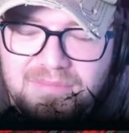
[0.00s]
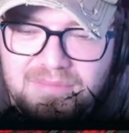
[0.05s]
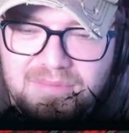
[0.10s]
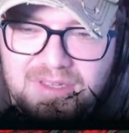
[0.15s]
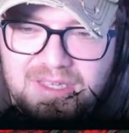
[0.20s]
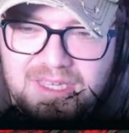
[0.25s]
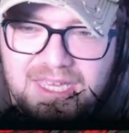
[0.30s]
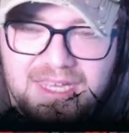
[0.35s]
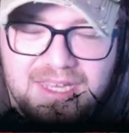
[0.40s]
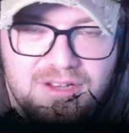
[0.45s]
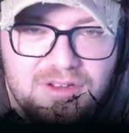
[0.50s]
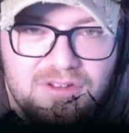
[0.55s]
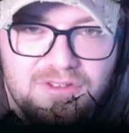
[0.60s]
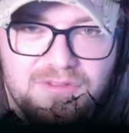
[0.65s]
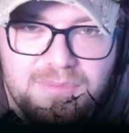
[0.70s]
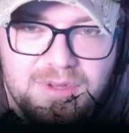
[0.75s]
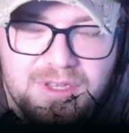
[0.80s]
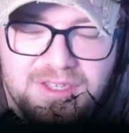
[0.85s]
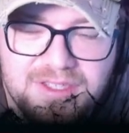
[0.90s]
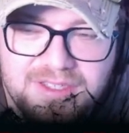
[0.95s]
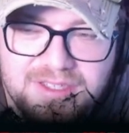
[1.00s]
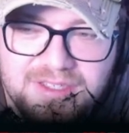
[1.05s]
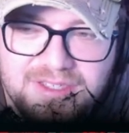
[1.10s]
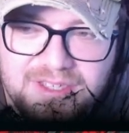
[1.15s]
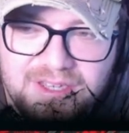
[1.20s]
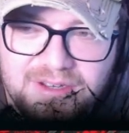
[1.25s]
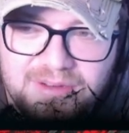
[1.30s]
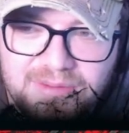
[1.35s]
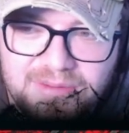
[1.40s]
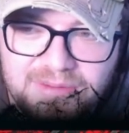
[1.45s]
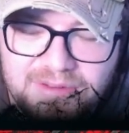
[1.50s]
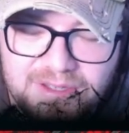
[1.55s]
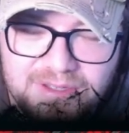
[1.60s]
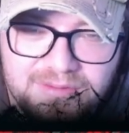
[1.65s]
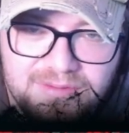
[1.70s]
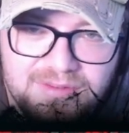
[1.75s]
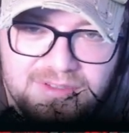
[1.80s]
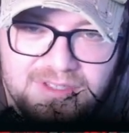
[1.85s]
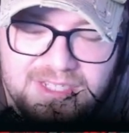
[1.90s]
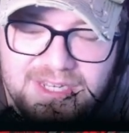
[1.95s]
kicking off because the
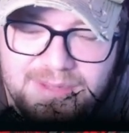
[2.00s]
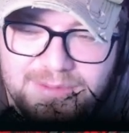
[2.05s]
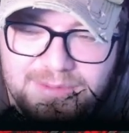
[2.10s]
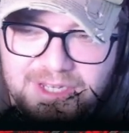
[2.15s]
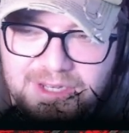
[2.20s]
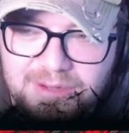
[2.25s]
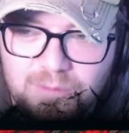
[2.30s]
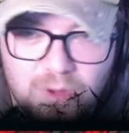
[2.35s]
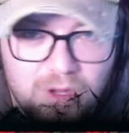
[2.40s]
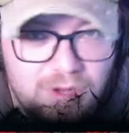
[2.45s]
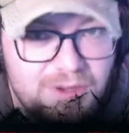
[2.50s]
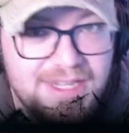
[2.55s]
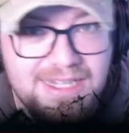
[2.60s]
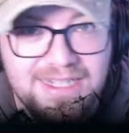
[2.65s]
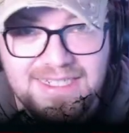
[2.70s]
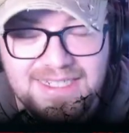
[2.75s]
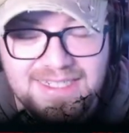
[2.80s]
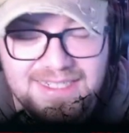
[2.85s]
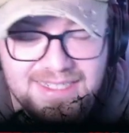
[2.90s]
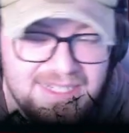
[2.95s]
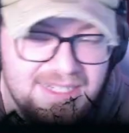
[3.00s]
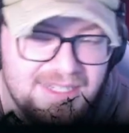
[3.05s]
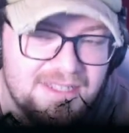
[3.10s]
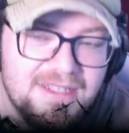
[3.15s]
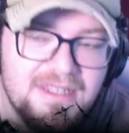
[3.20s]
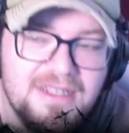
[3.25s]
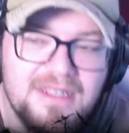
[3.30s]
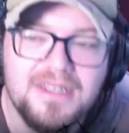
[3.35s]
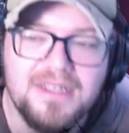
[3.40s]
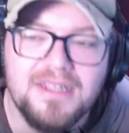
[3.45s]
stepson won't eat his dinner,